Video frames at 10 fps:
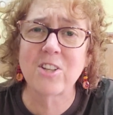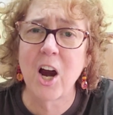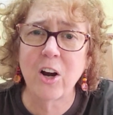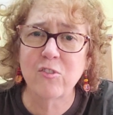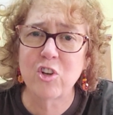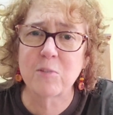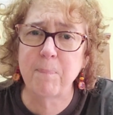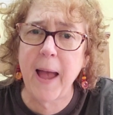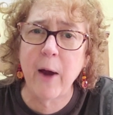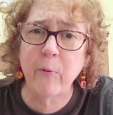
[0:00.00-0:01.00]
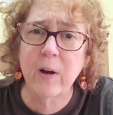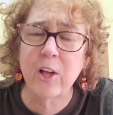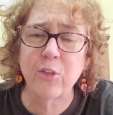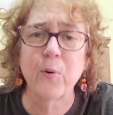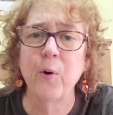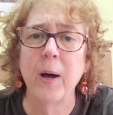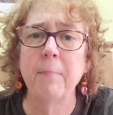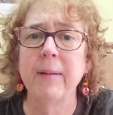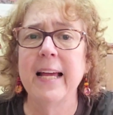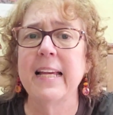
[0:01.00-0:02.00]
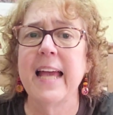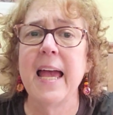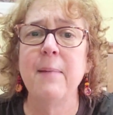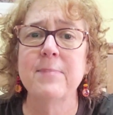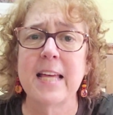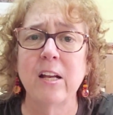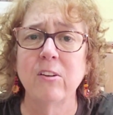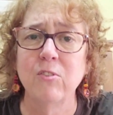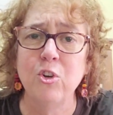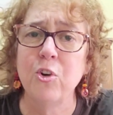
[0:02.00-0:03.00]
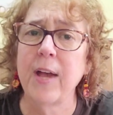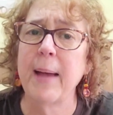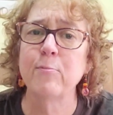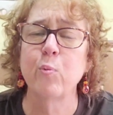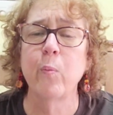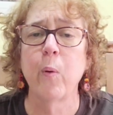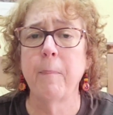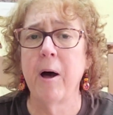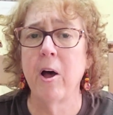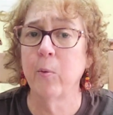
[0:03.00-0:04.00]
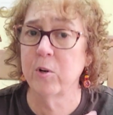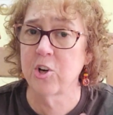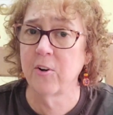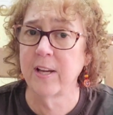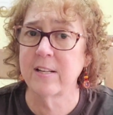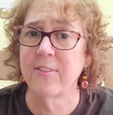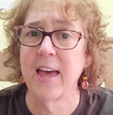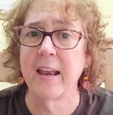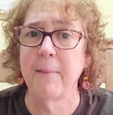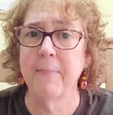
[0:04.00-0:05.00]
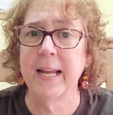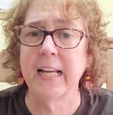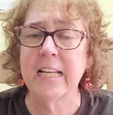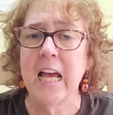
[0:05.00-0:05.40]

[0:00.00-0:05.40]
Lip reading: tired of just powering through unplayed games and new games we were buying, which I'll get to that in a minute.